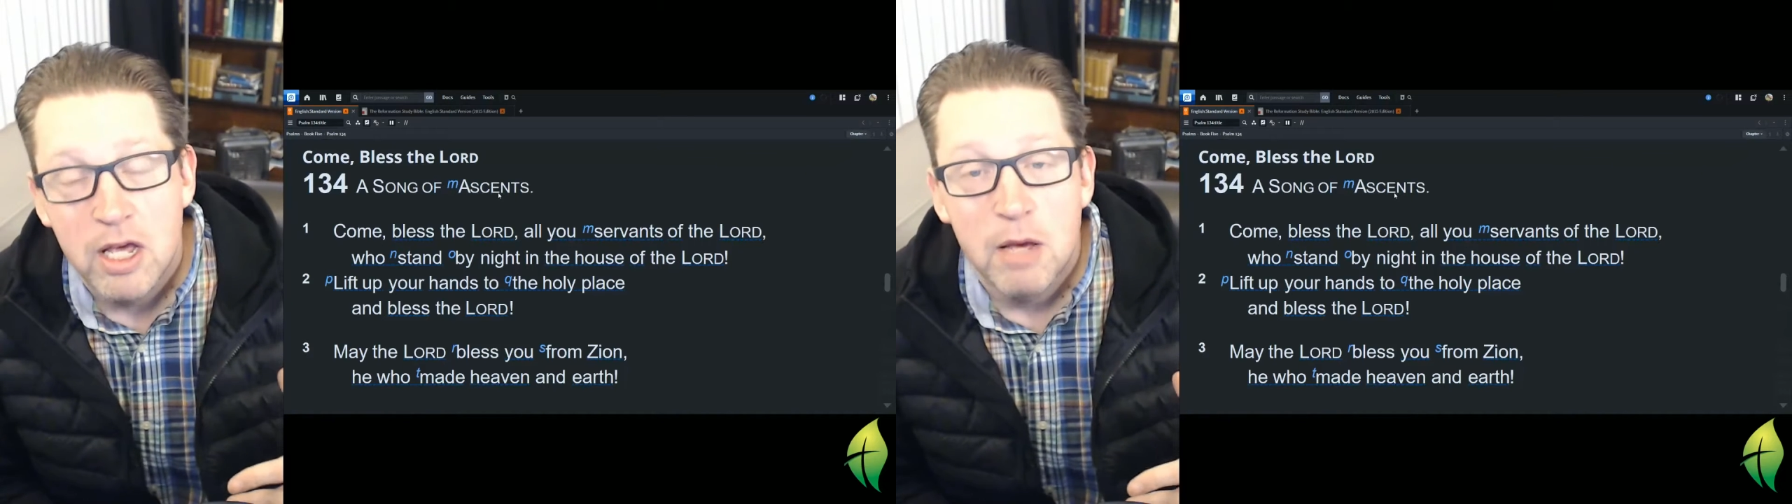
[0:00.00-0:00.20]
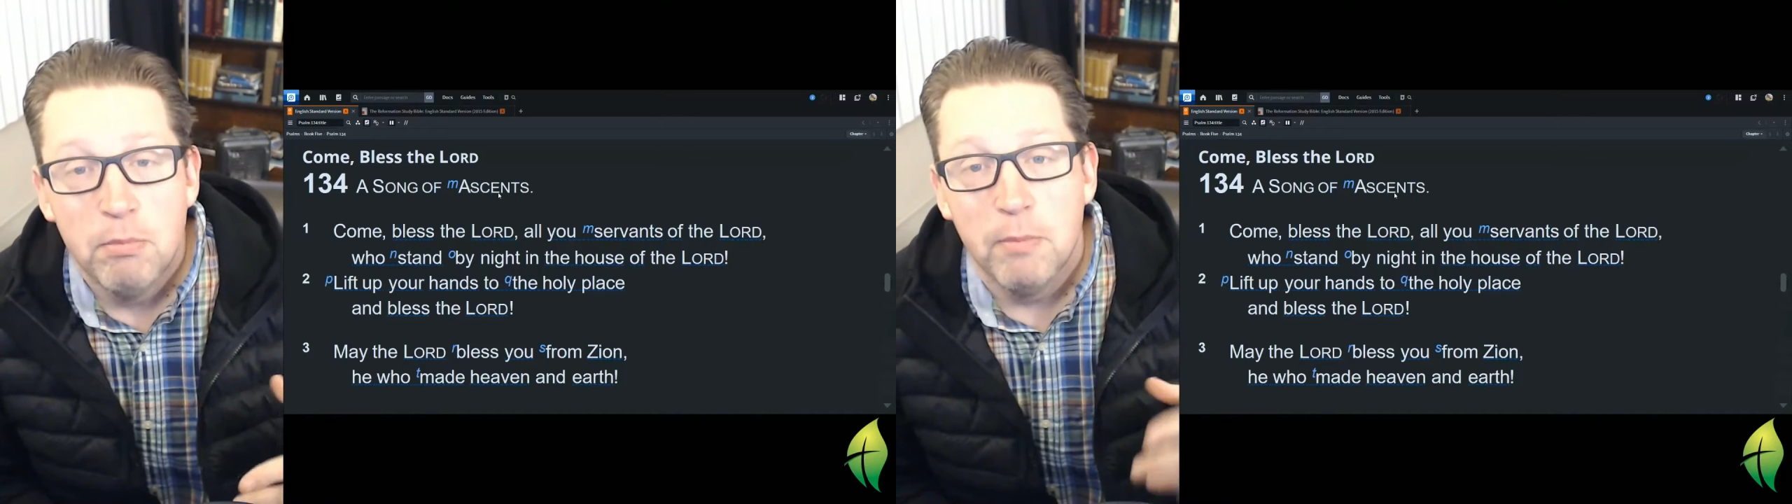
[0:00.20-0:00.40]

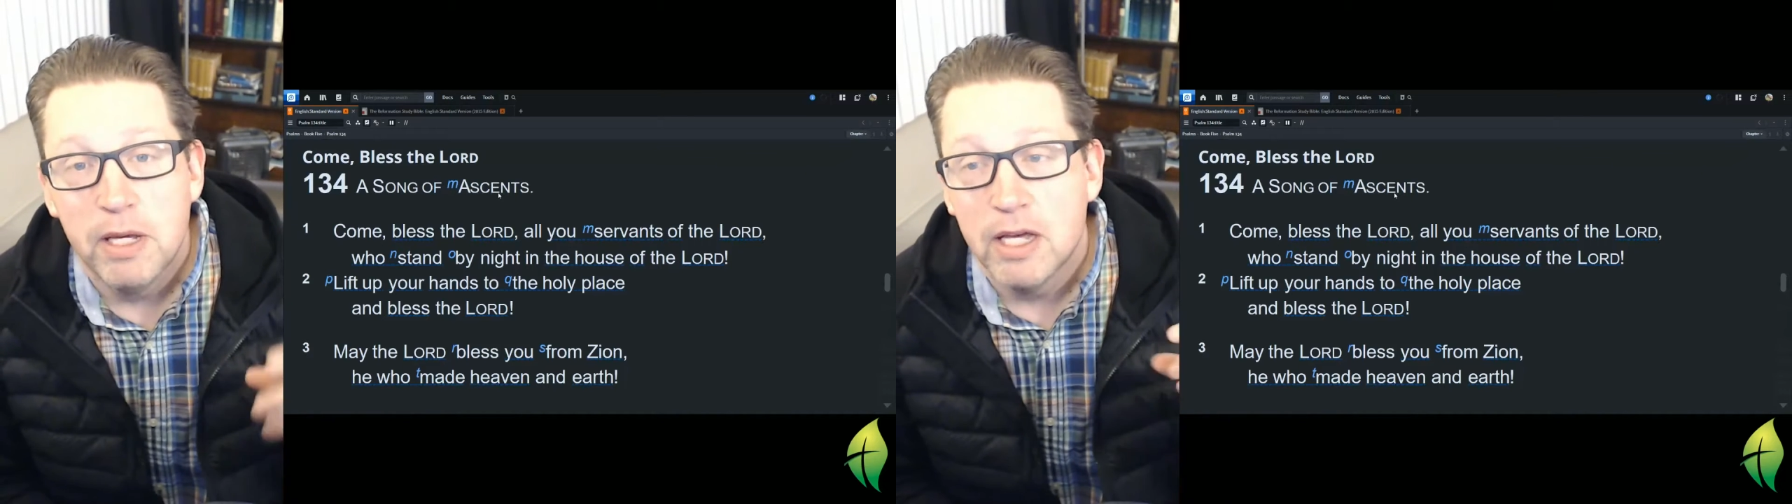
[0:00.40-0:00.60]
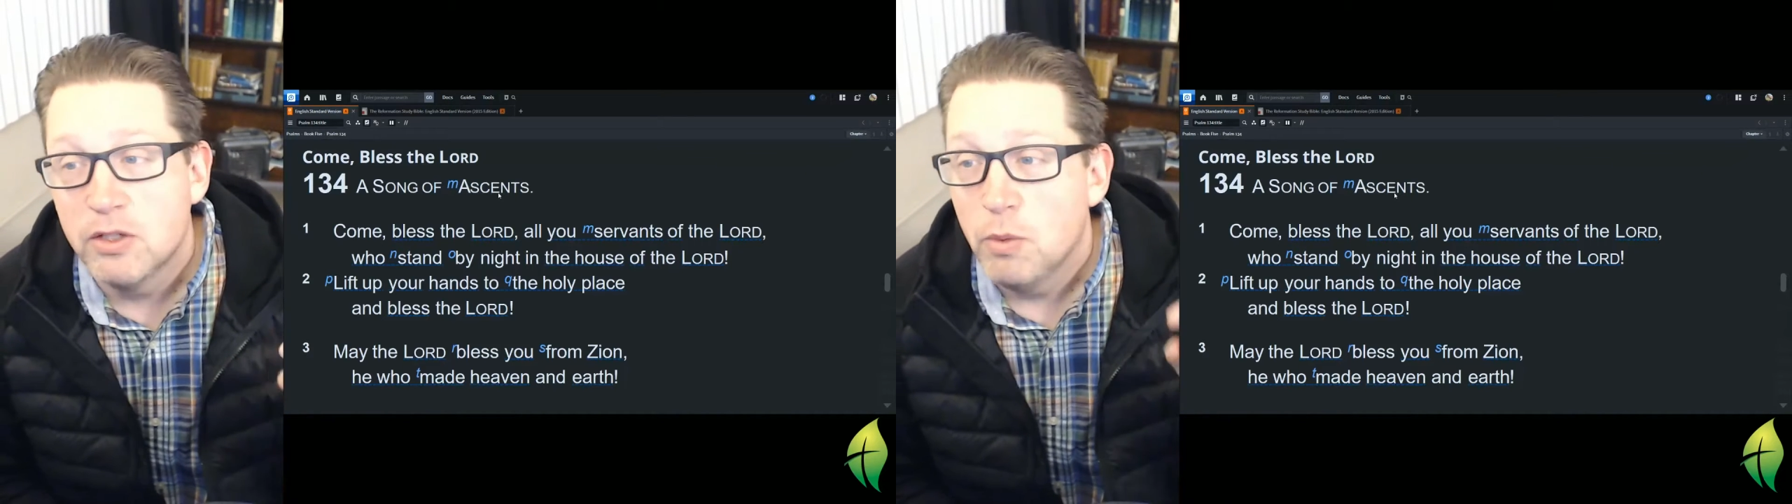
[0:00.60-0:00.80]
but
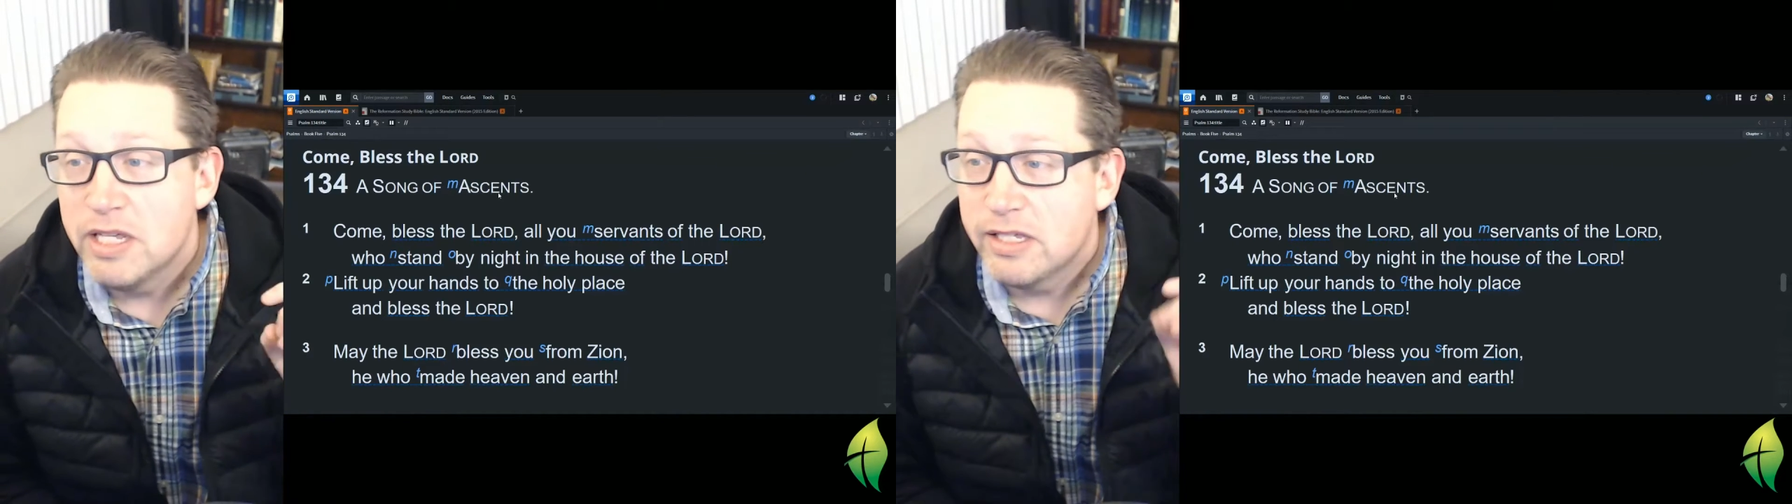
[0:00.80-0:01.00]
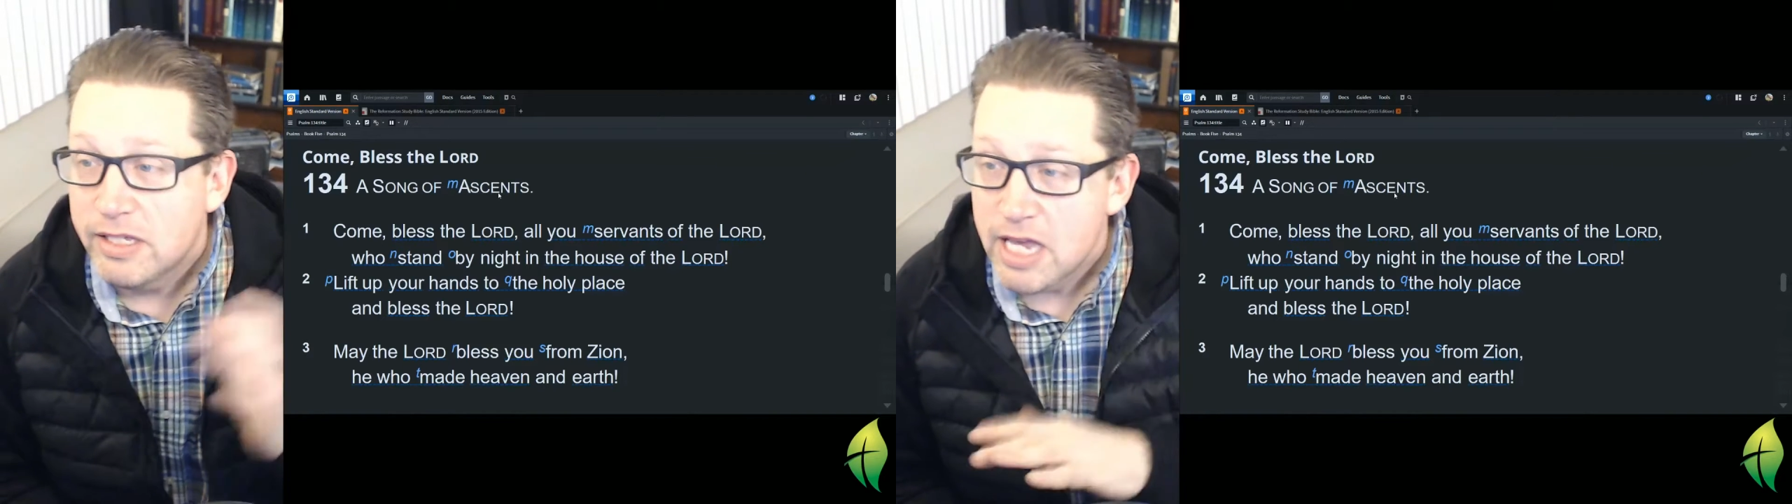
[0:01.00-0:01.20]
because we
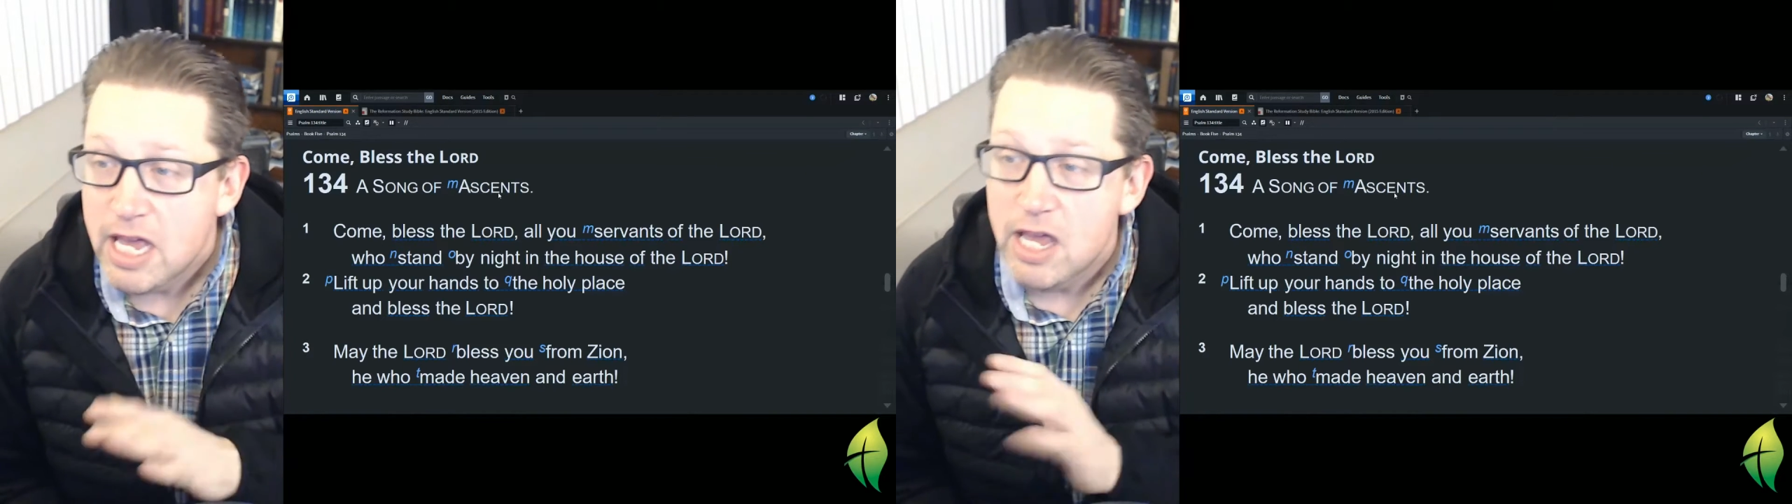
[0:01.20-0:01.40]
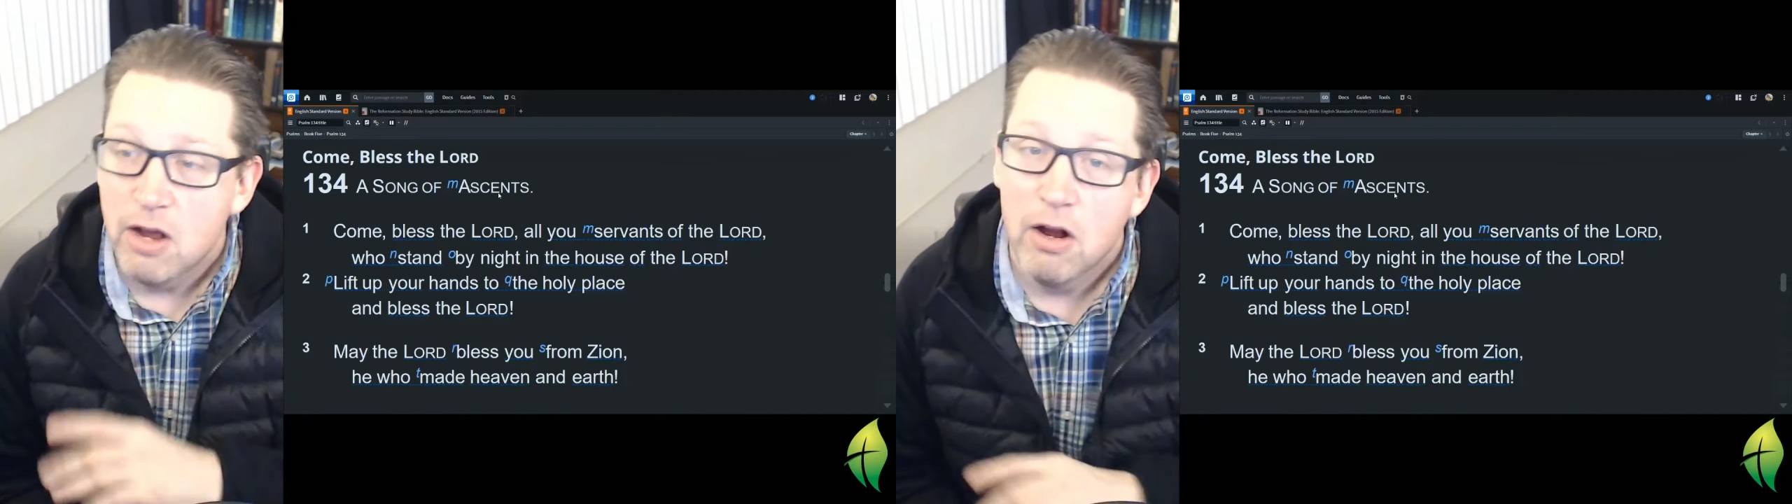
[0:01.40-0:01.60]
see
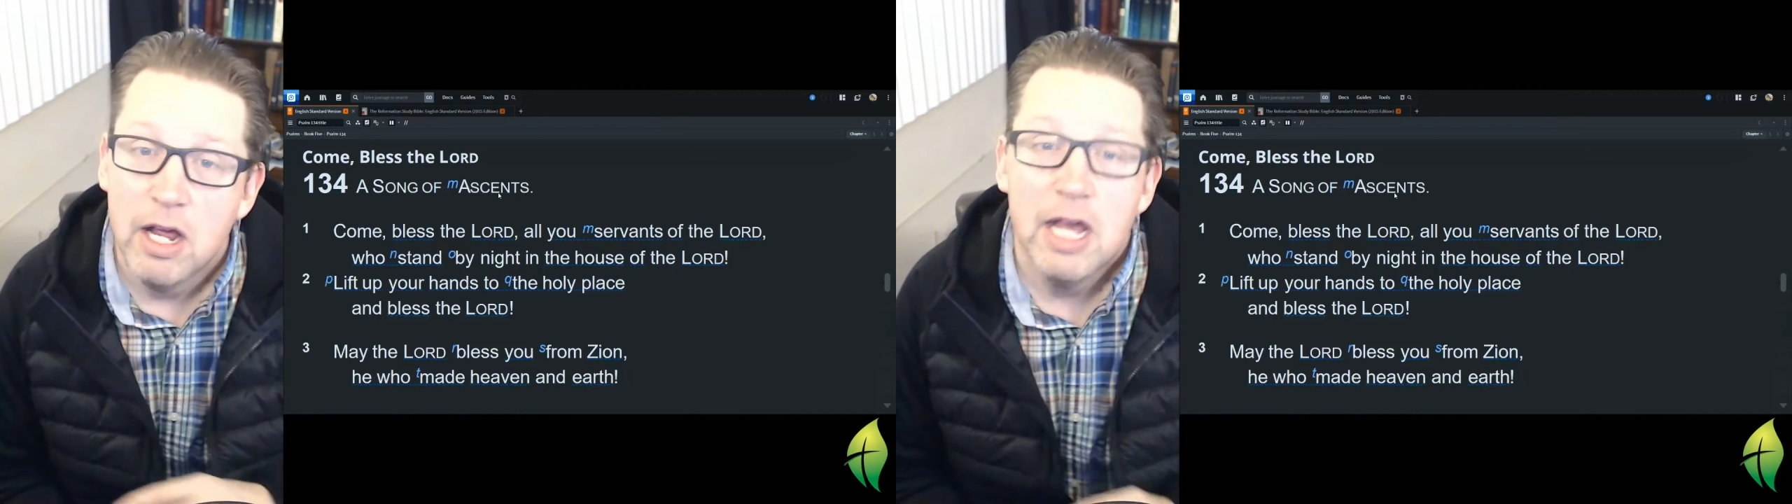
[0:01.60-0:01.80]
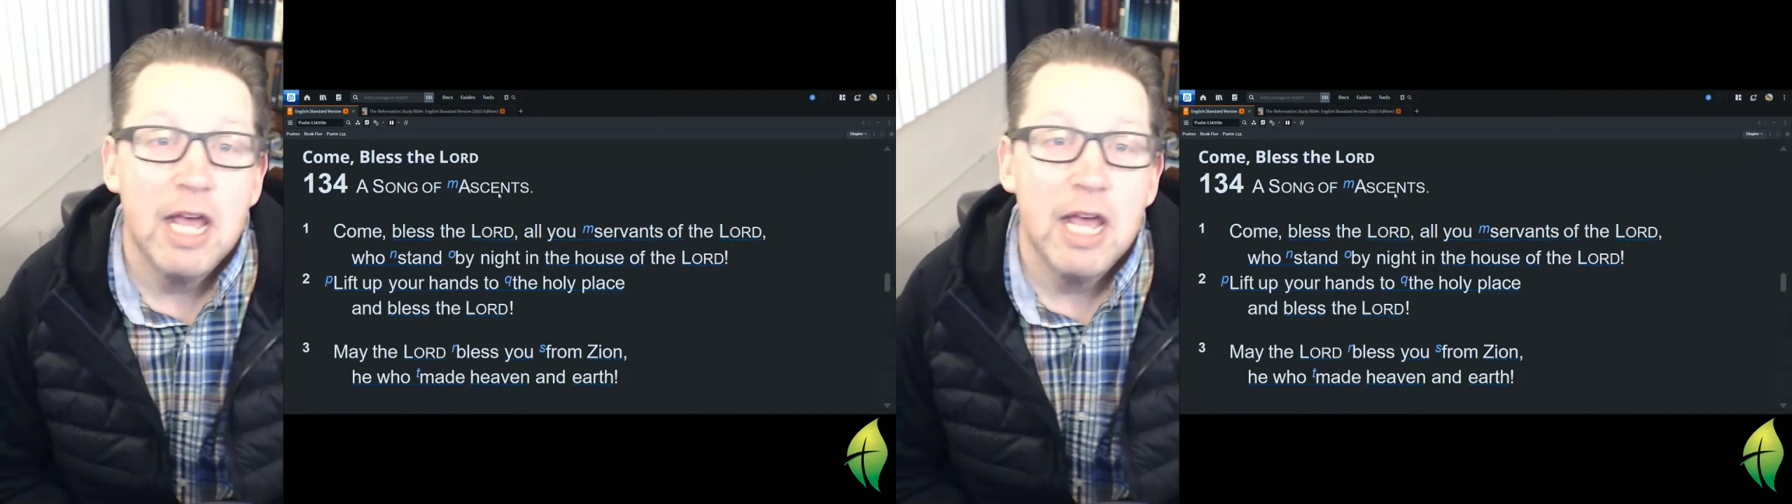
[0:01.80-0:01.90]
here